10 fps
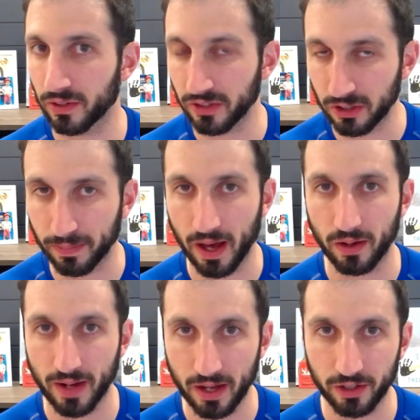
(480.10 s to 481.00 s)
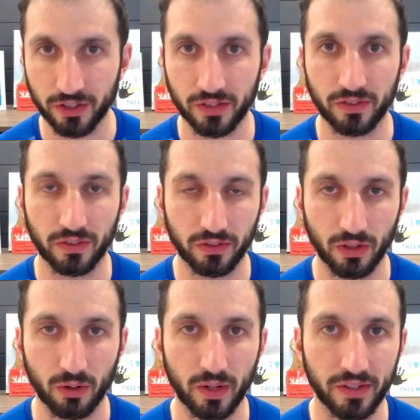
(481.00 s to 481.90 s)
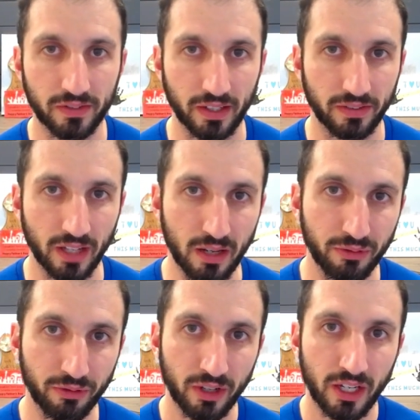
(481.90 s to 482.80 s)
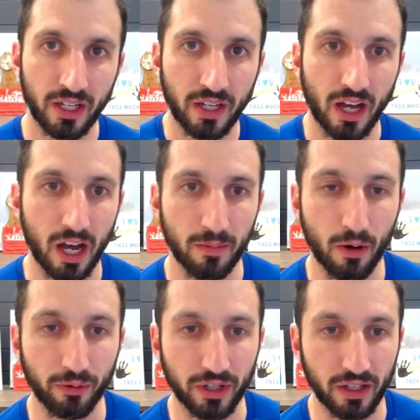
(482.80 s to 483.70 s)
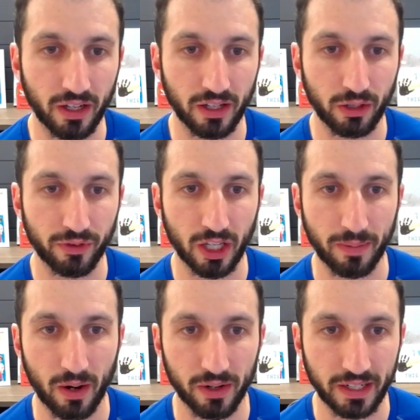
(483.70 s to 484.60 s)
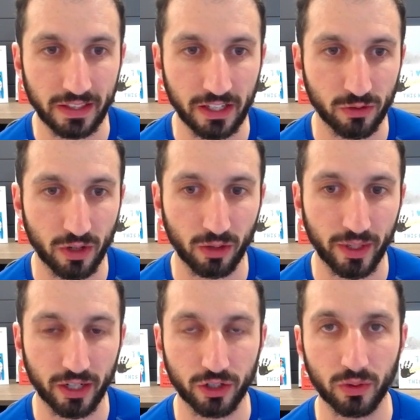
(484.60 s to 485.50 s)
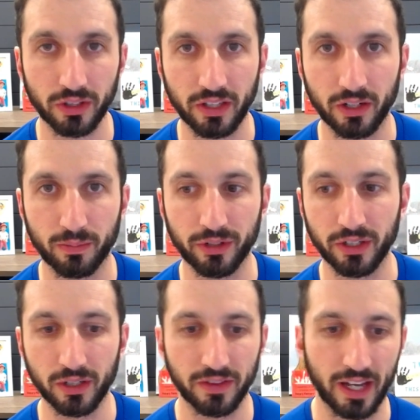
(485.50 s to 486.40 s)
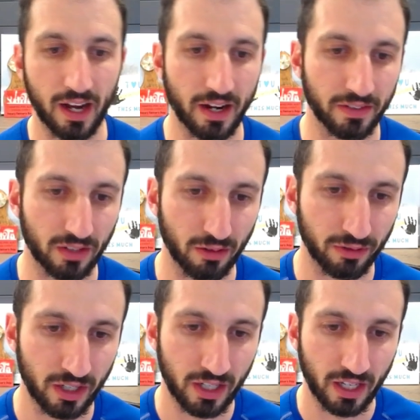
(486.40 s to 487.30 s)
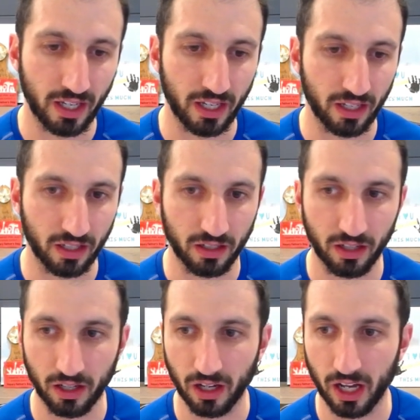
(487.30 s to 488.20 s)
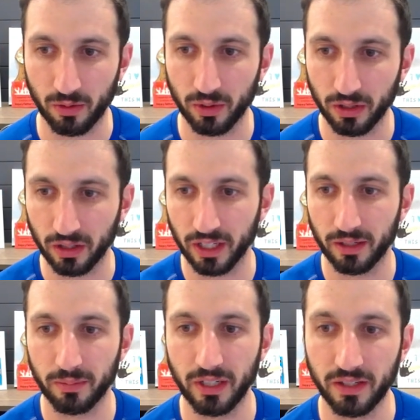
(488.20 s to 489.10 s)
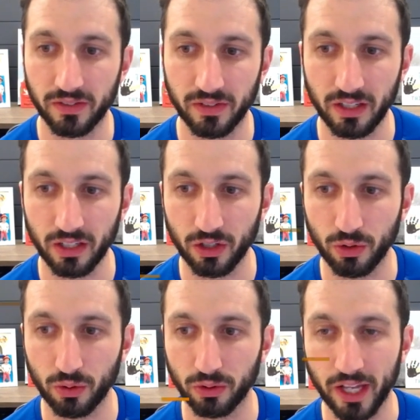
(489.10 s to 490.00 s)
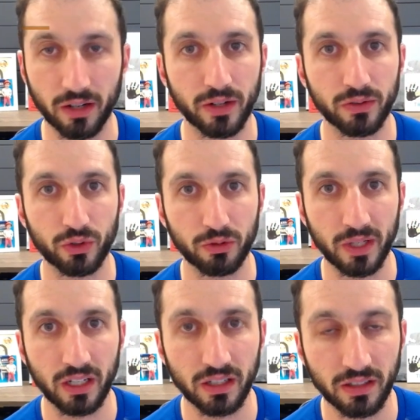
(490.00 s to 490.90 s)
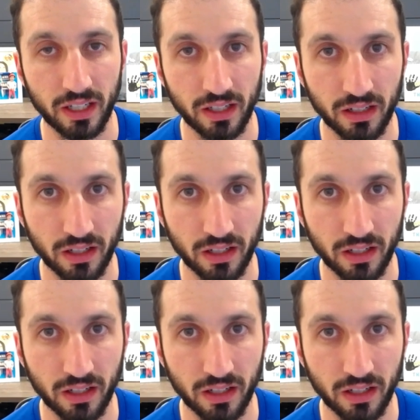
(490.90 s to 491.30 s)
some power outages, so stay safe. Hopefully Newfoundland Power can get that squared away here shortly. They're pretty good at that kind of stuff. And I will be seeing you later on social media. And,